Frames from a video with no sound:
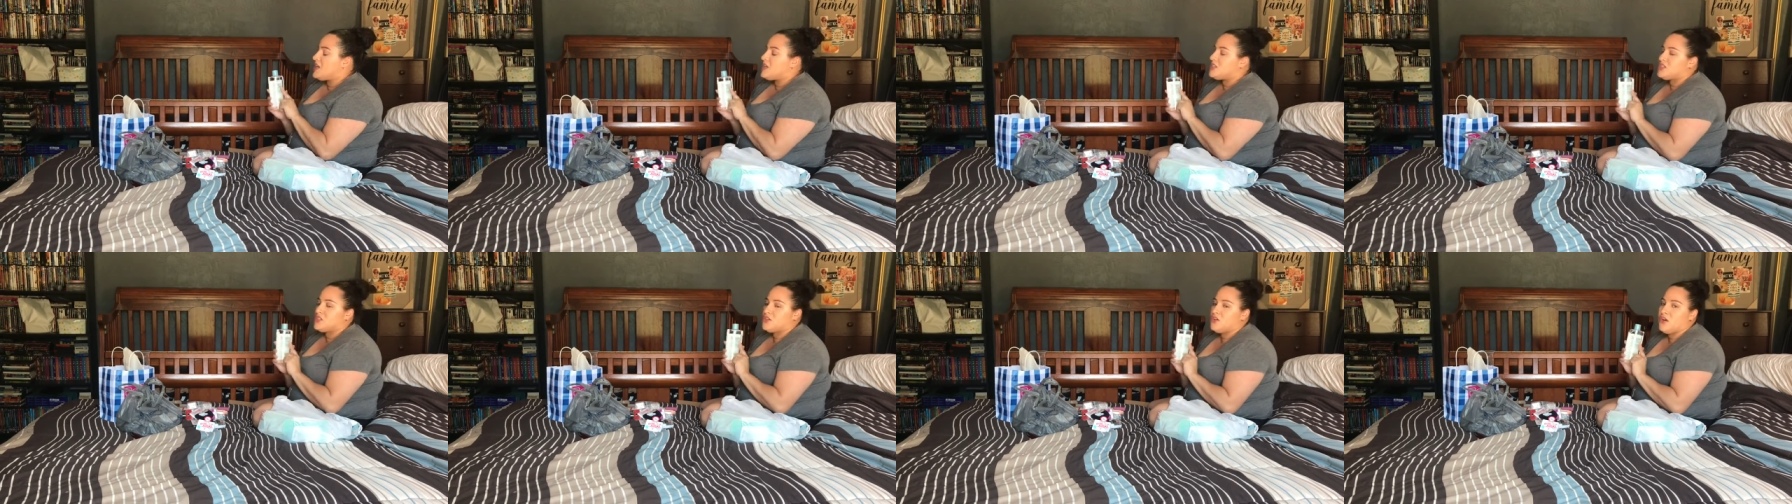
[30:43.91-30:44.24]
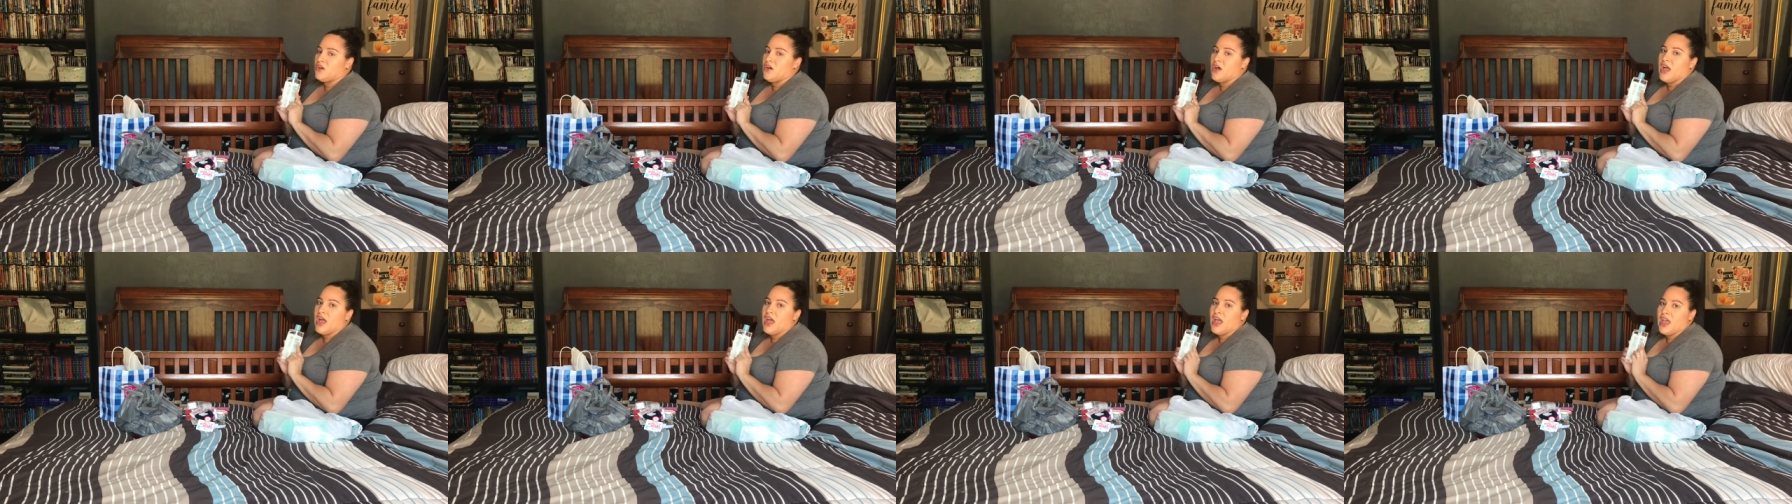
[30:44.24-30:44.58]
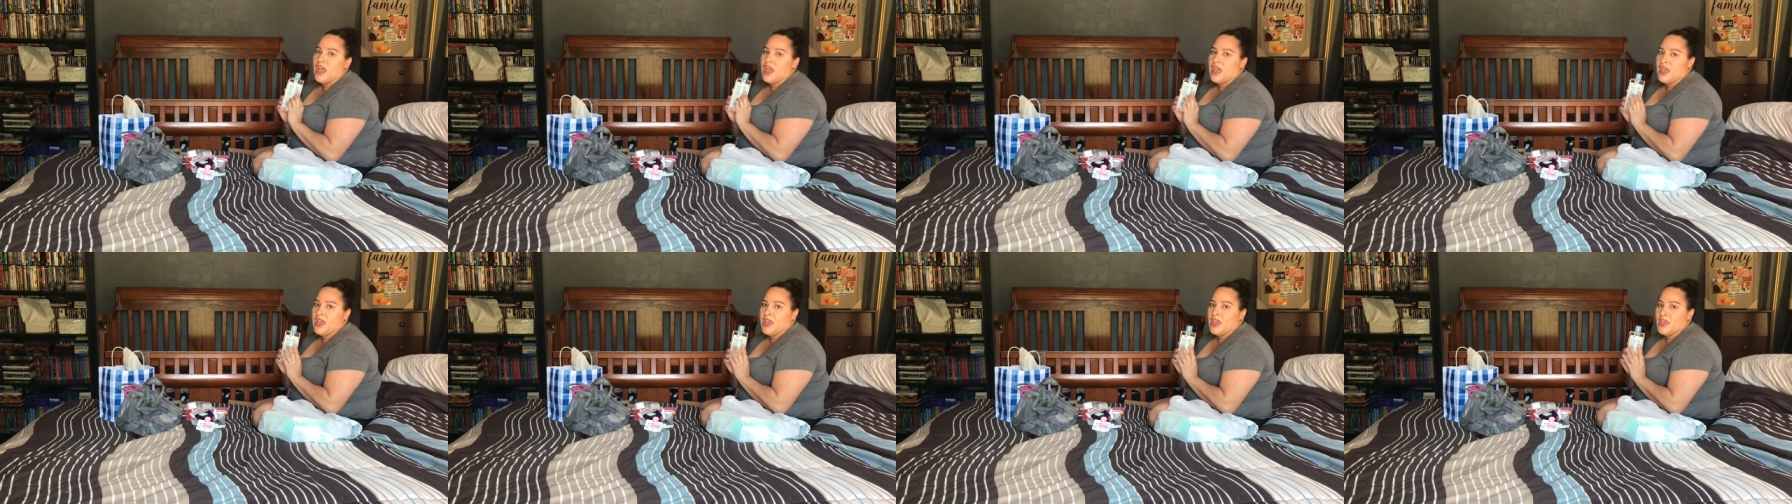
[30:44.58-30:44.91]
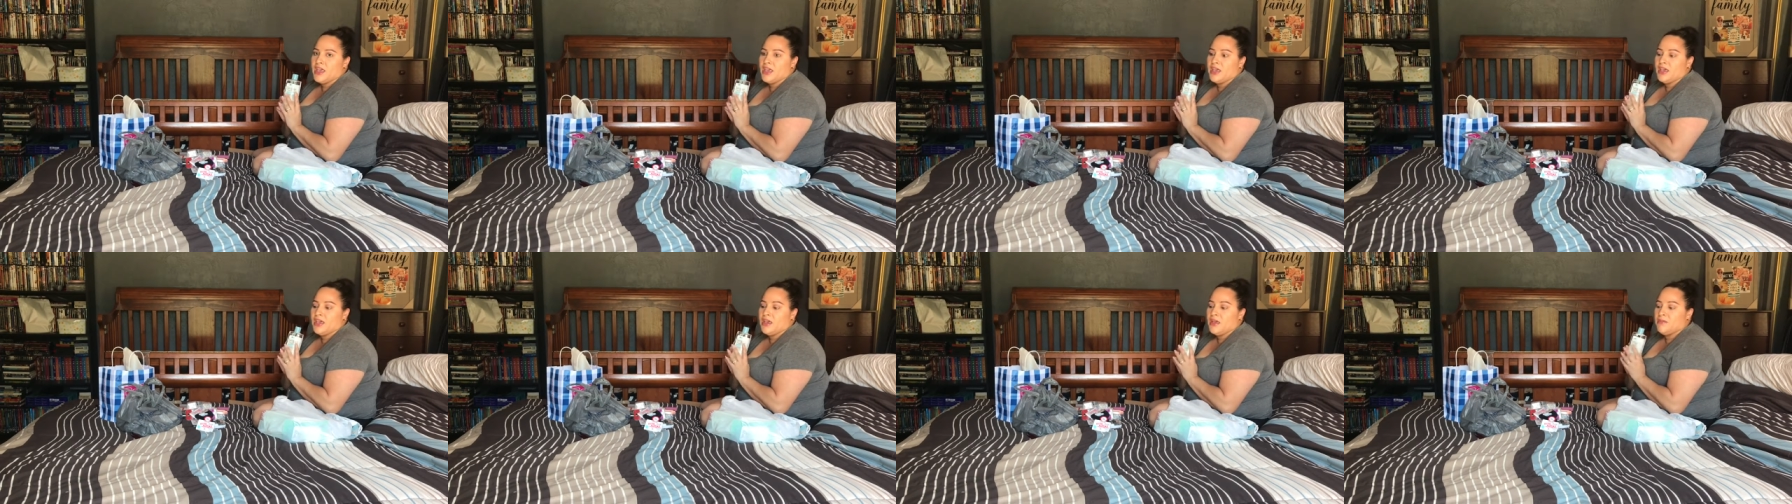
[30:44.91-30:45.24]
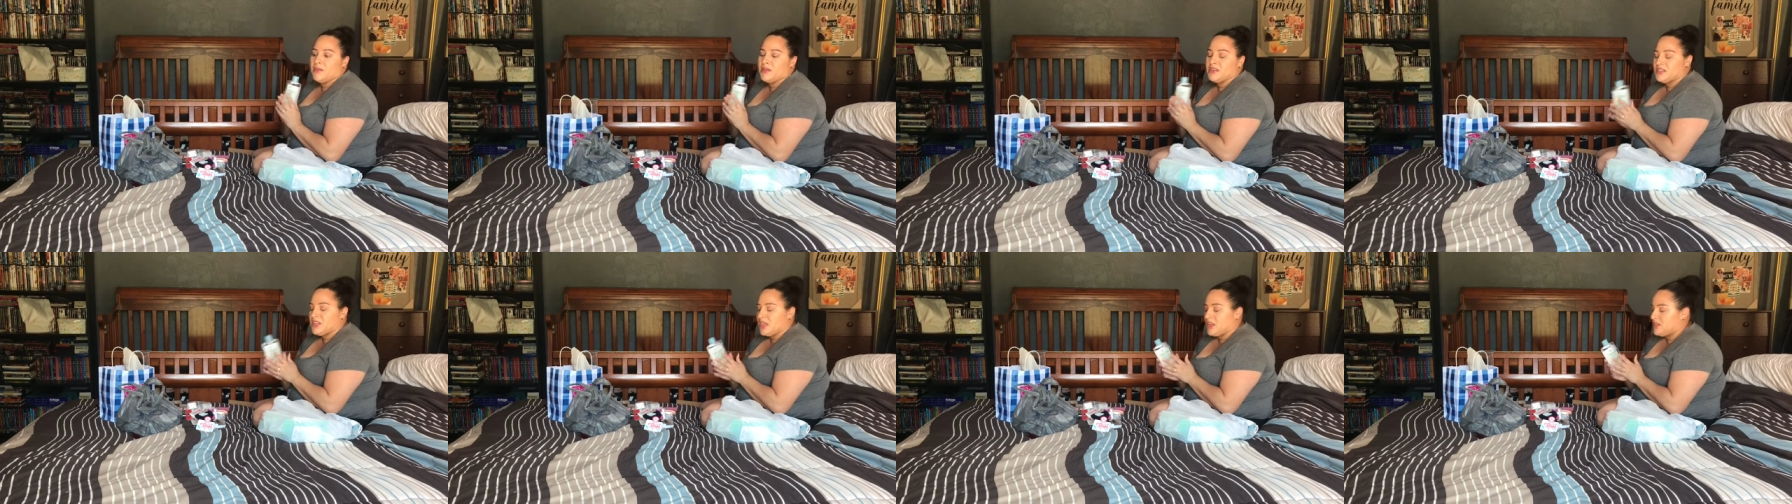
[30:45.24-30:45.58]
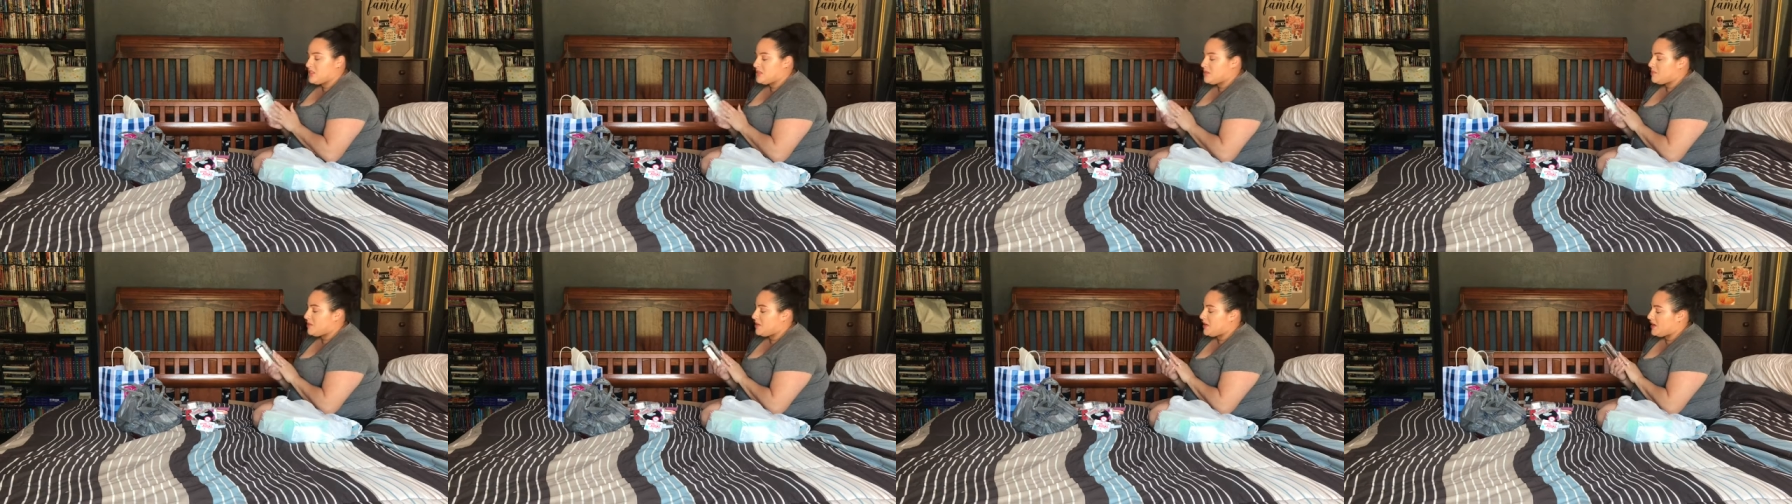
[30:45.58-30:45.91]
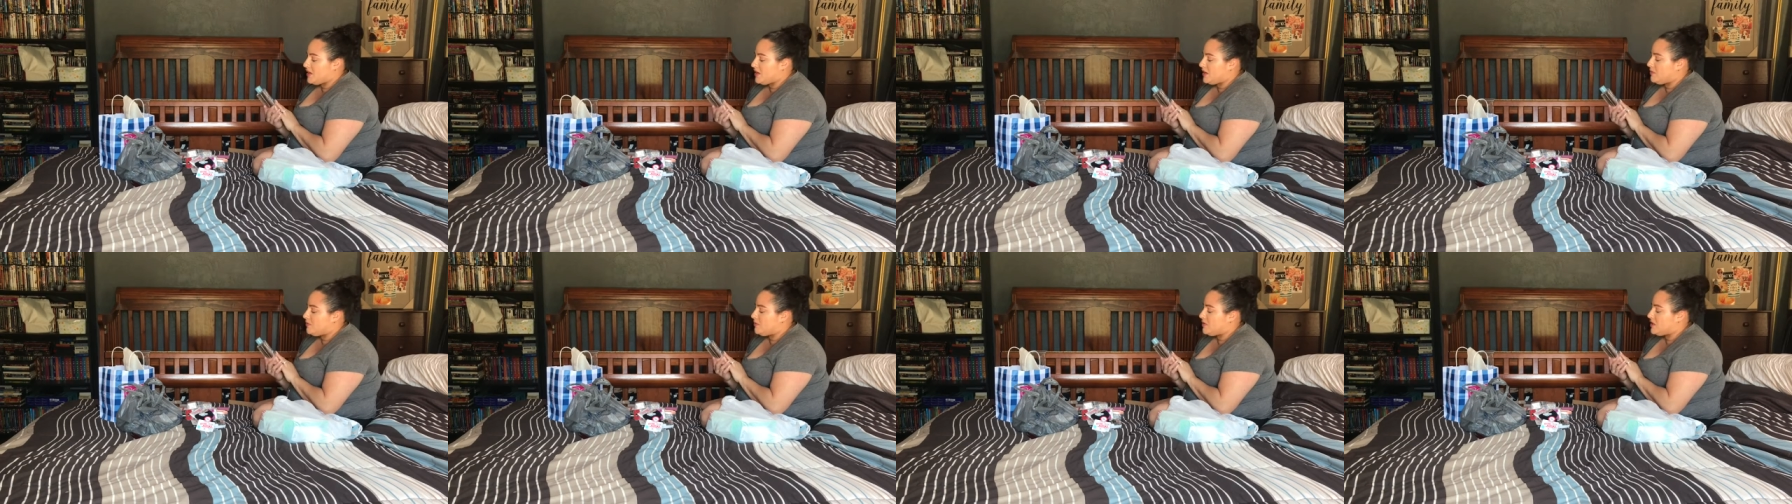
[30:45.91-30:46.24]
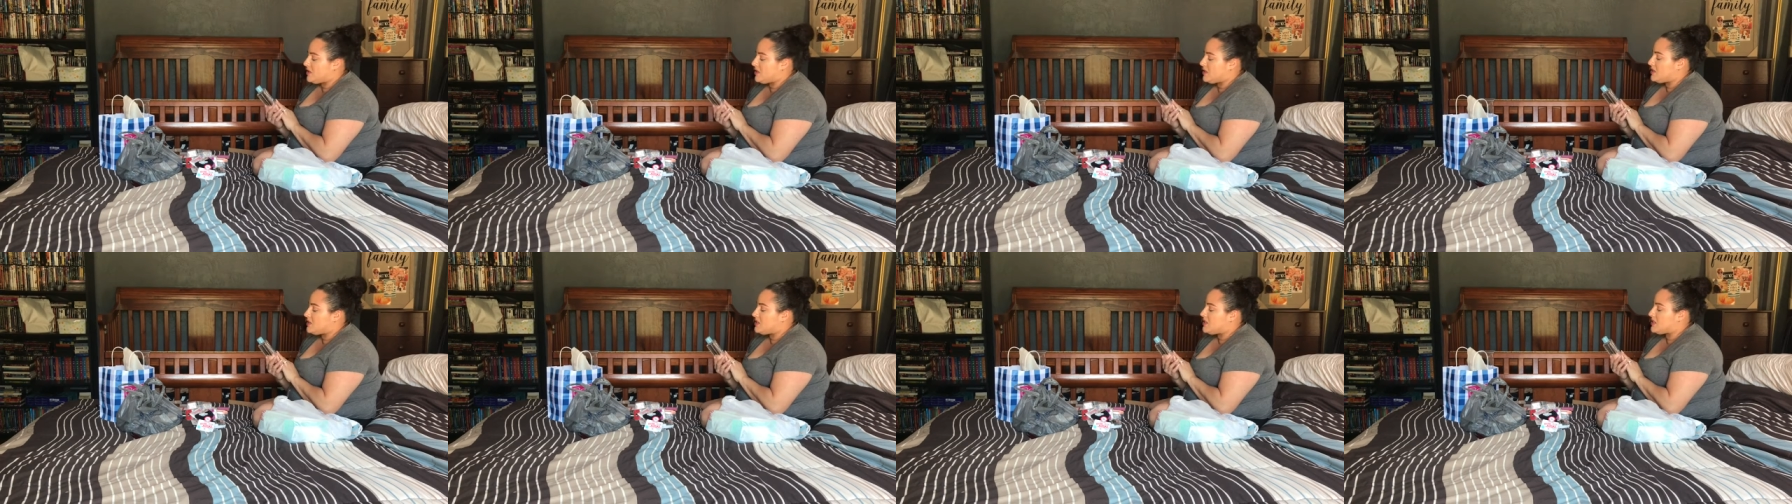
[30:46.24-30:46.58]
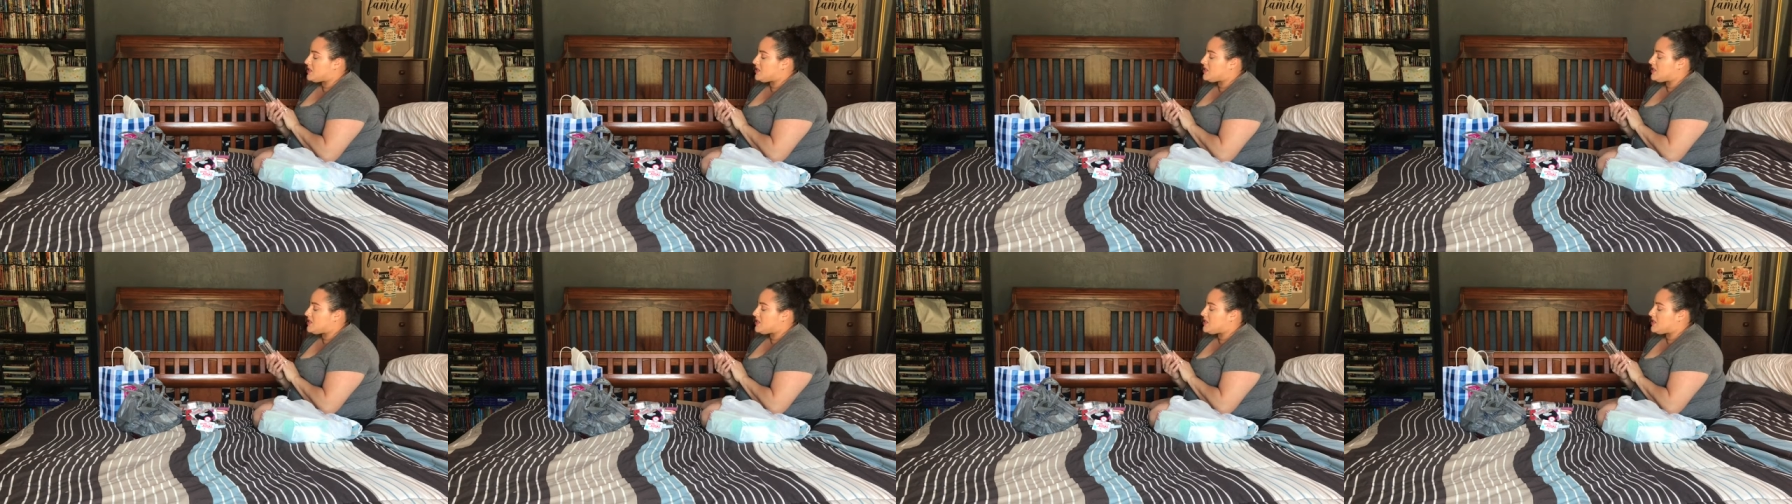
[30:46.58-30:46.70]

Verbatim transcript: So I am excited to play with this.